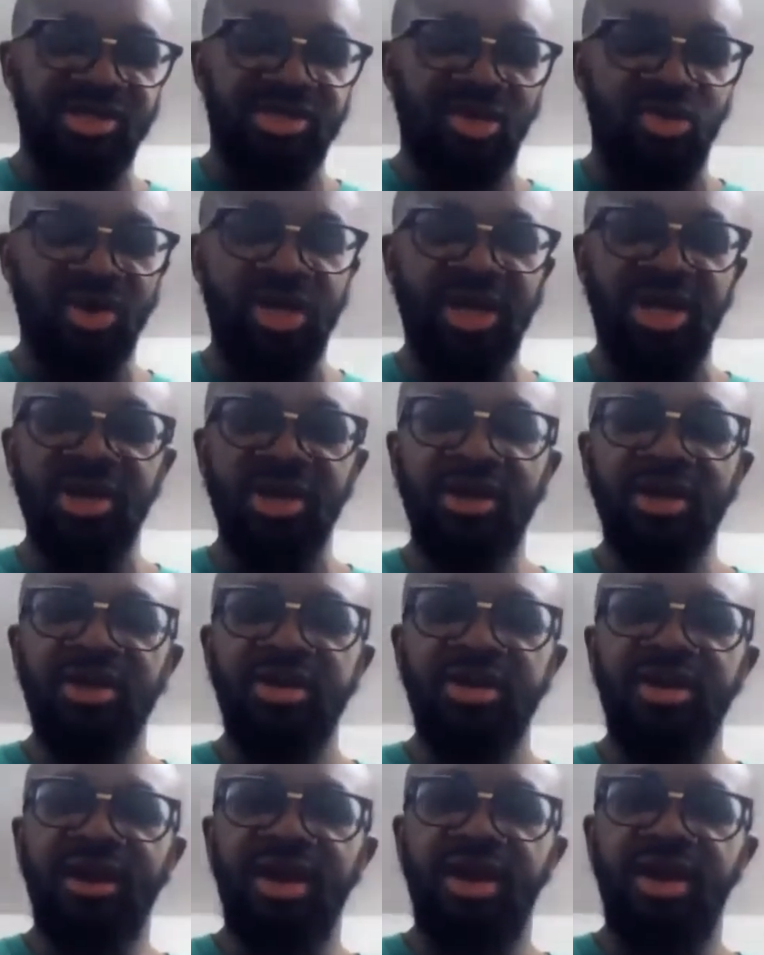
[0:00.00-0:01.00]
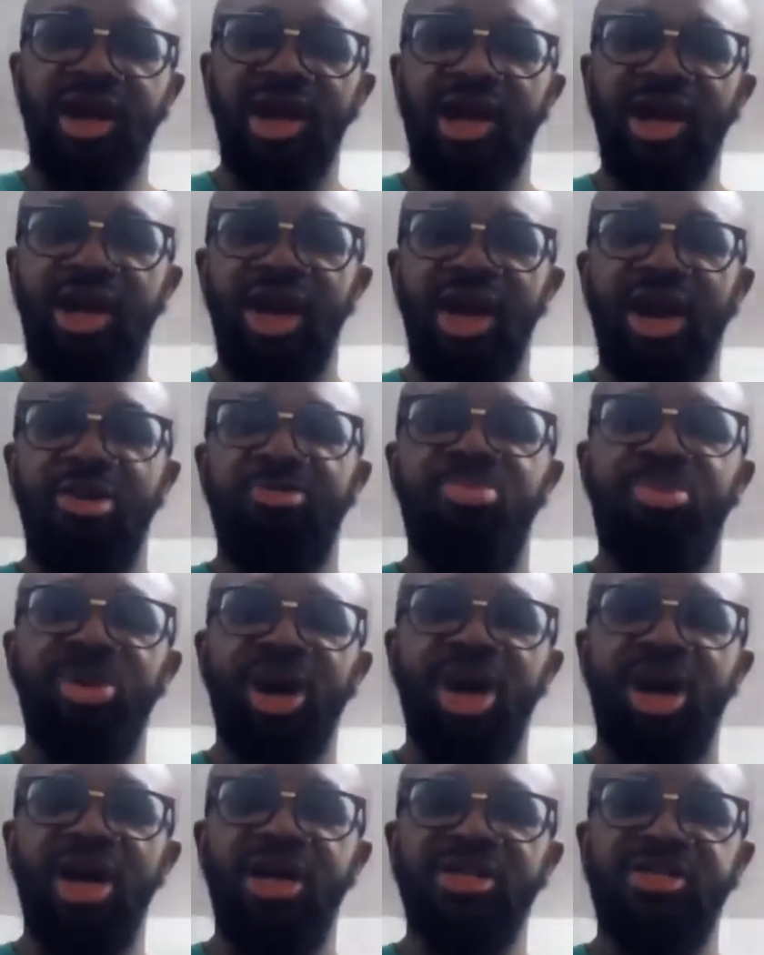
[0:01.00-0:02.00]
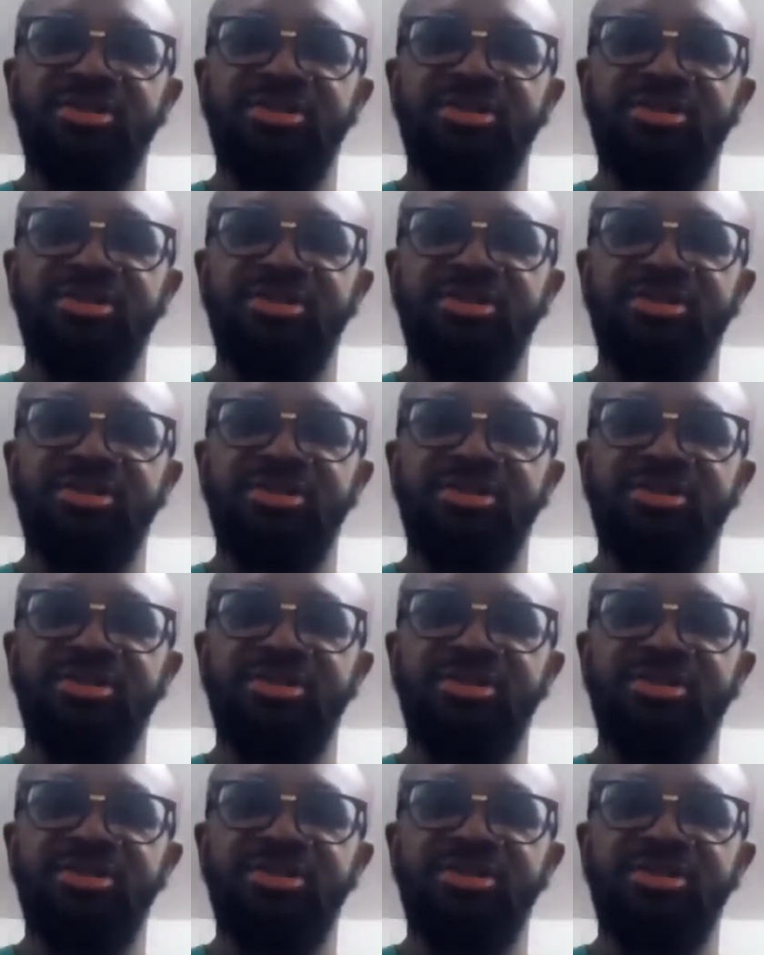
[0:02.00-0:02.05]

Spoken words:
only a